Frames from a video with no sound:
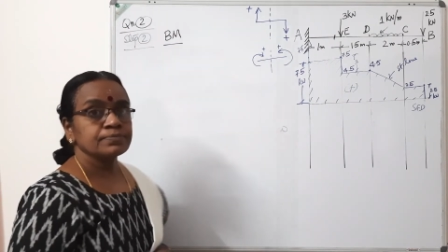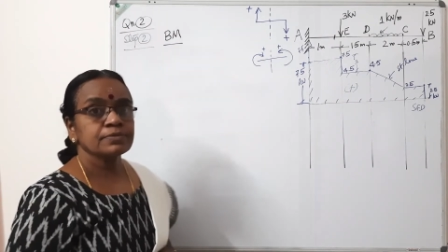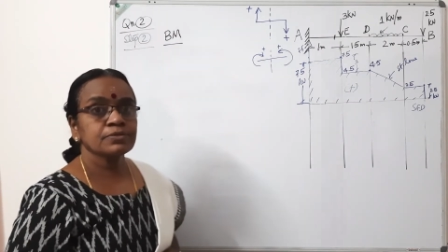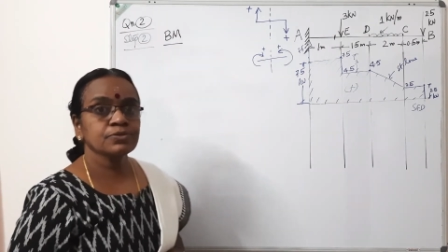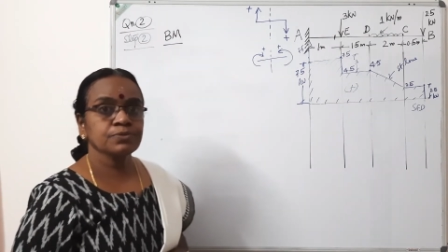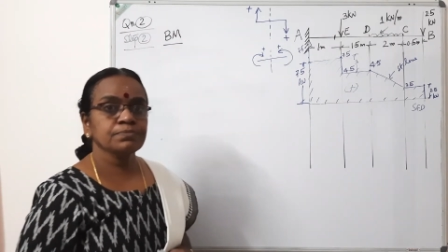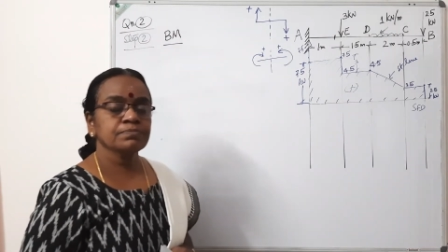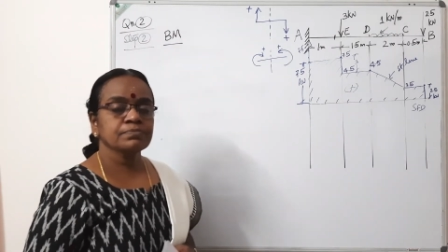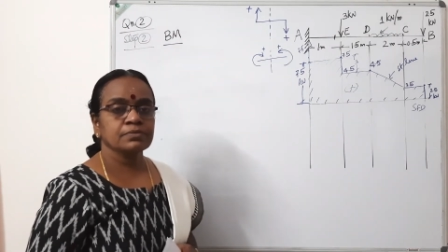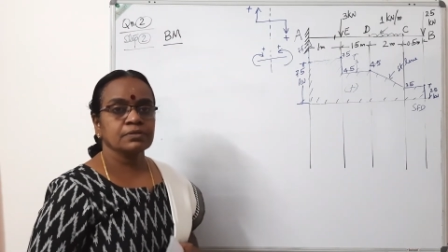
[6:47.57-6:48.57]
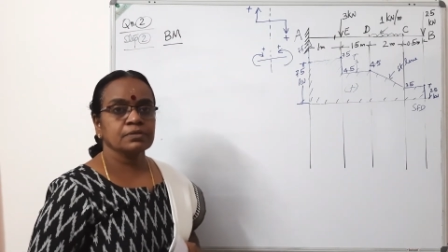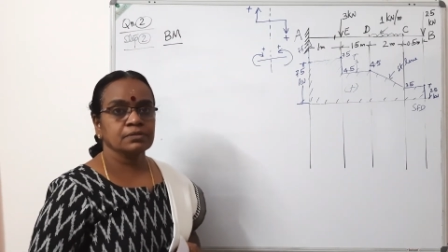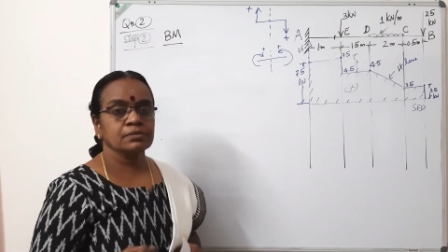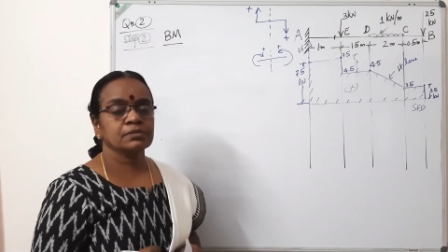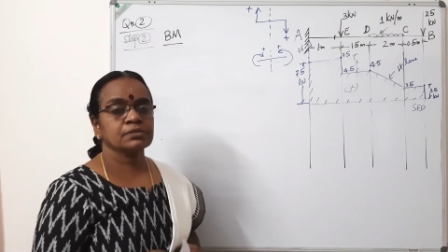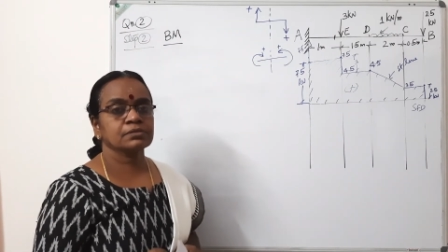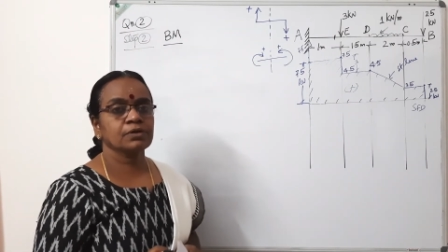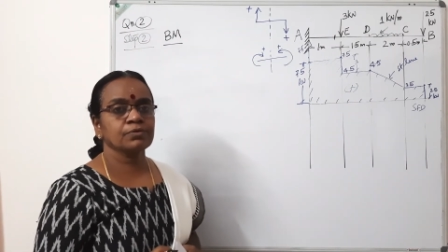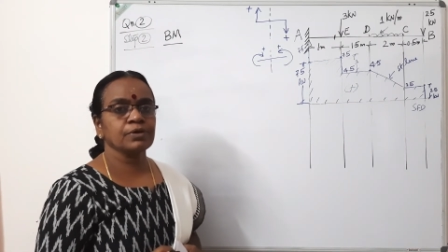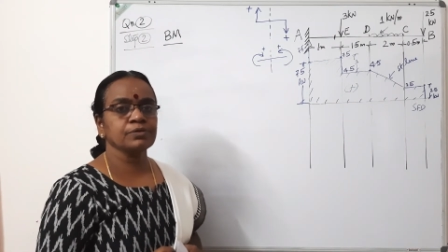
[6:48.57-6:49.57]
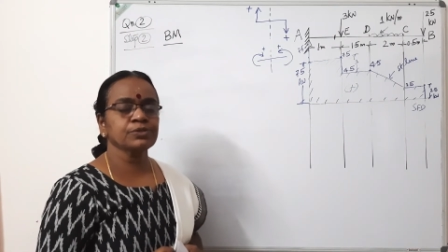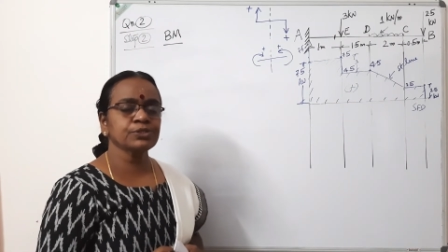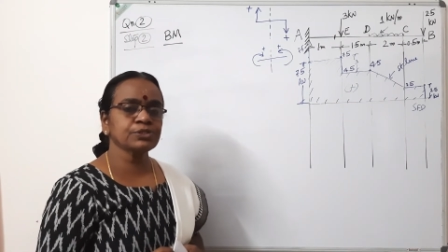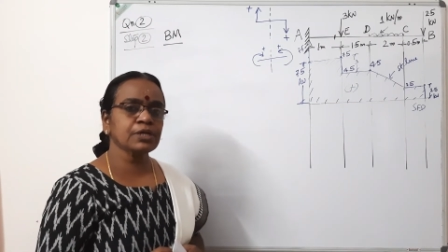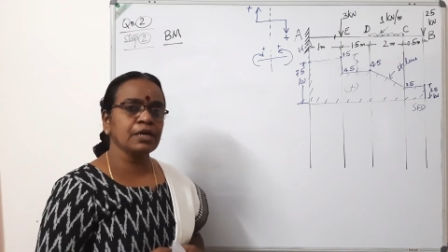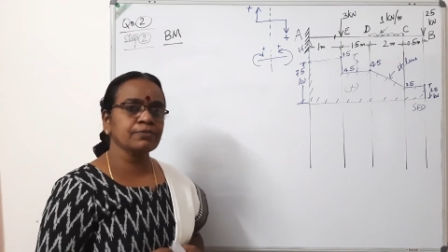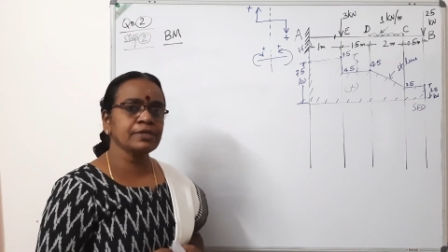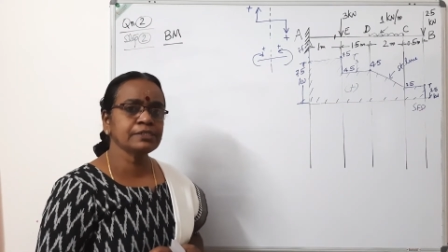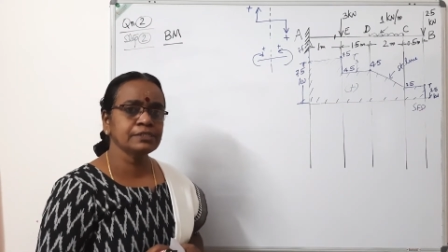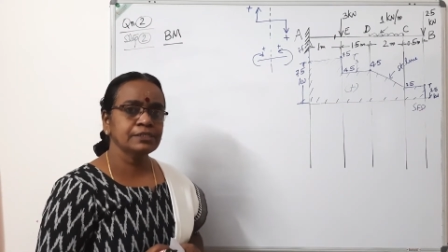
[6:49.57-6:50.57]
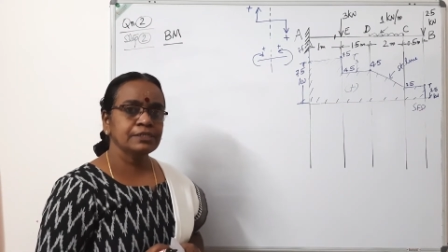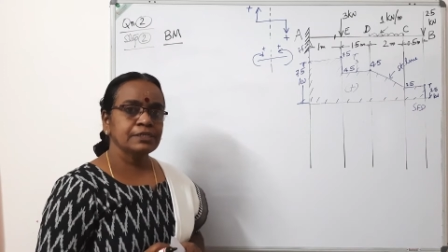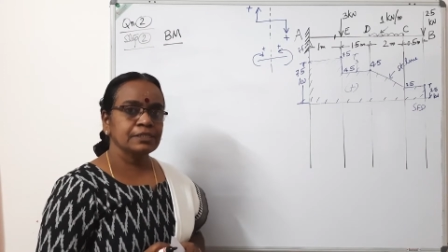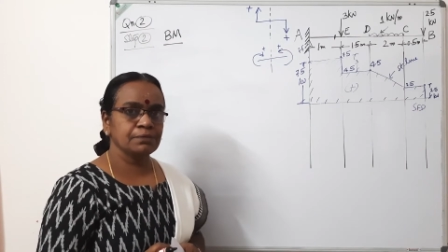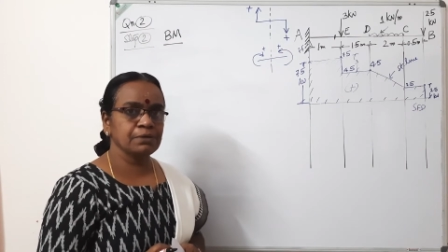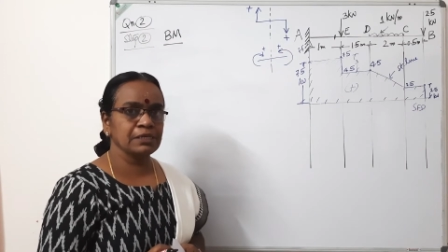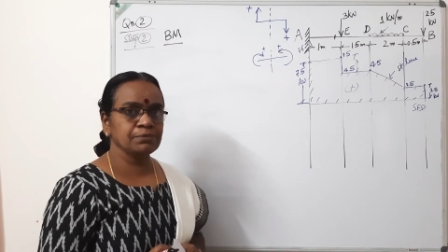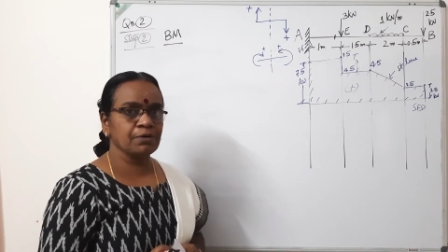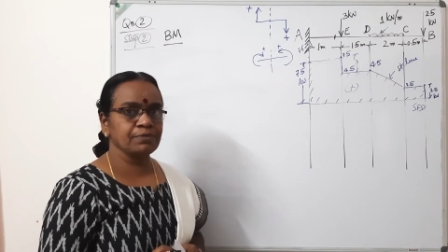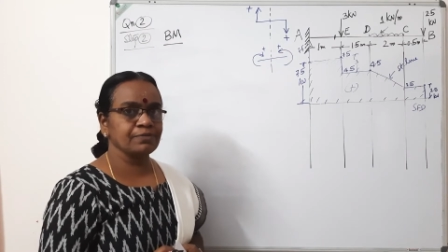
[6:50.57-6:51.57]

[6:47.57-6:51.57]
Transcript: So now we are going to calculate the bending moment